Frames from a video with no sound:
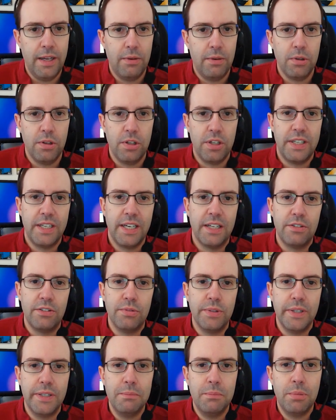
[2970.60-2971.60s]
Now we're looking at
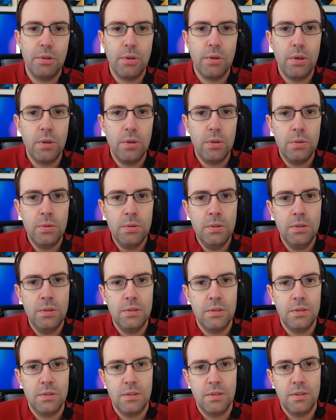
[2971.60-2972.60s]
Greenboro.
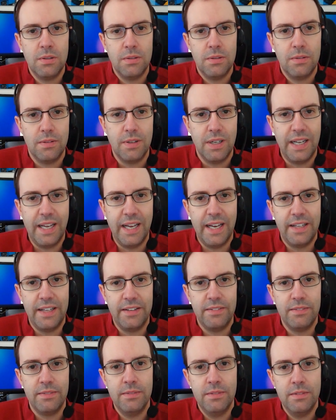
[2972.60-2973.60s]

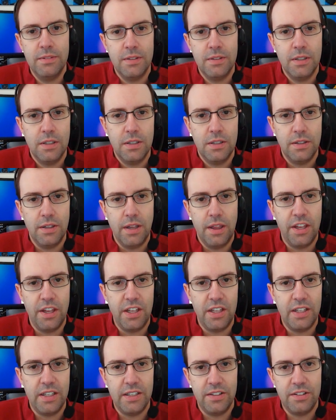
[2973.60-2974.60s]
Again,
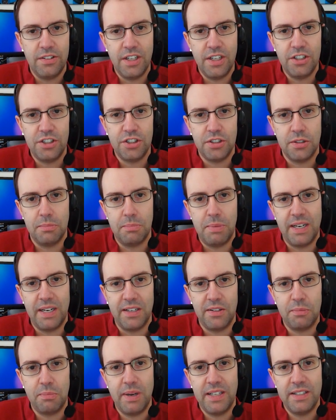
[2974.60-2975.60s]
the station's been
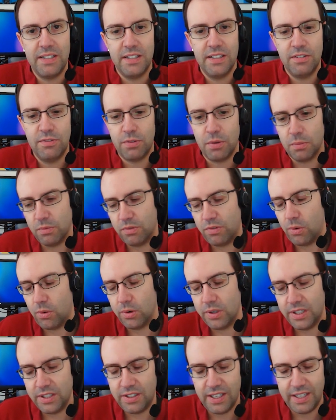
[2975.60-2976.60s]
expanded from
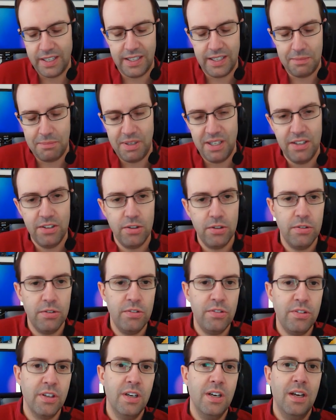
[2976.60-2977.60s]
40 to 80
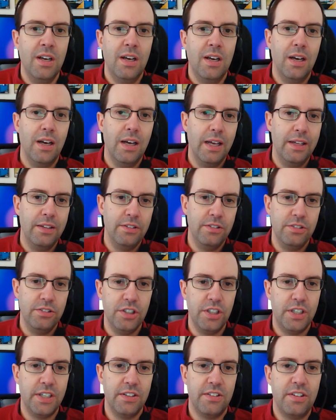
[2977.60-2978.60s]
meters. And
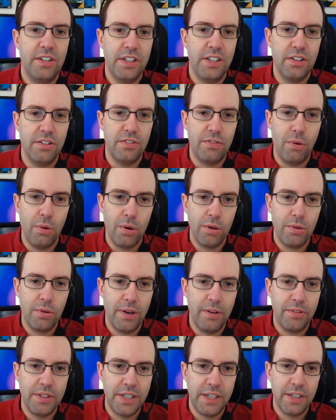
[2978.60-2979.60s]
you can see in the
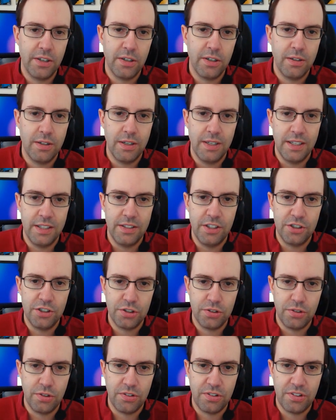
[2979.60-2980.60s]
foreground here an
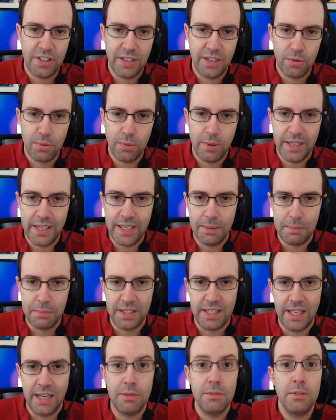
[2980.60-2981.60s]
additional stairway
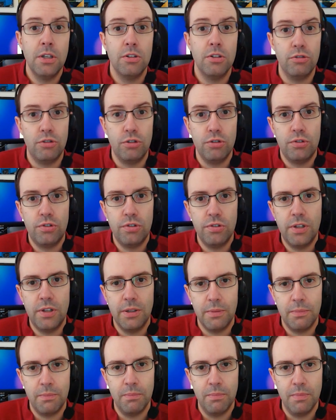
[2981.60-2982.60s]
coming down due to
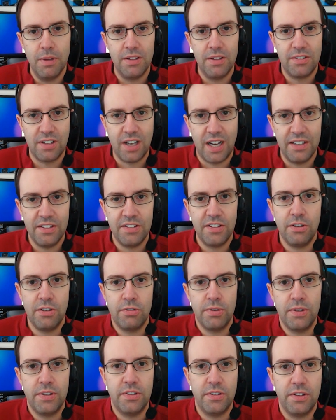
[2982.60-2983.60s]
the size
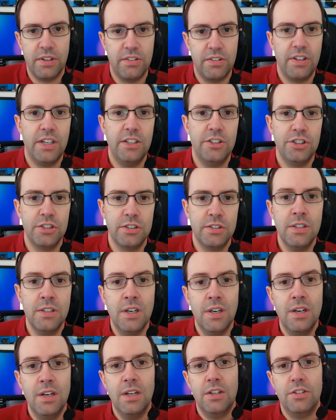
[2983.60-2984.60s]
increase of the station,
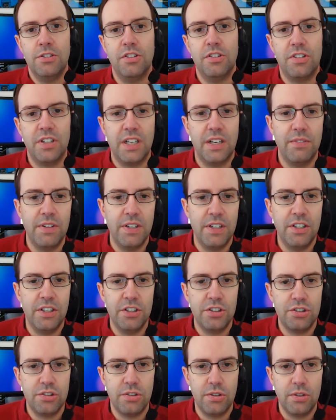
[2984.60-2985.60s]
just to give an
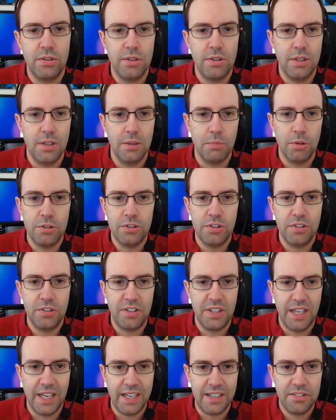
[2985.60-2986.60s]
additional
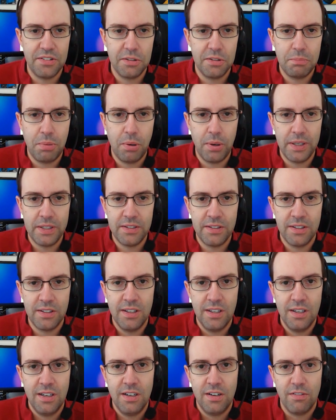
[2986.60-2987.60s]
emergency exit point
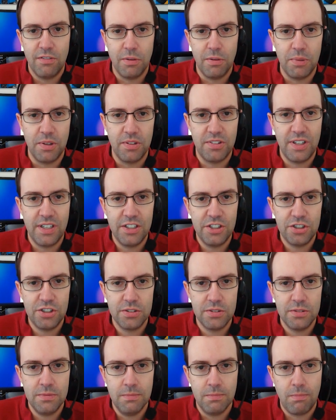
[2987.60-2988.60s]
from the
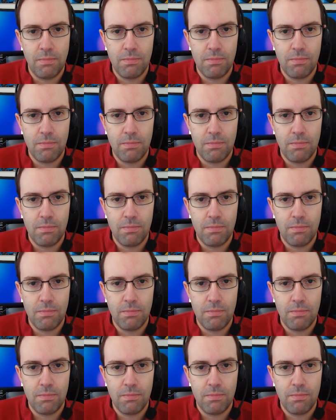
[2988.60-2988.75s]
station.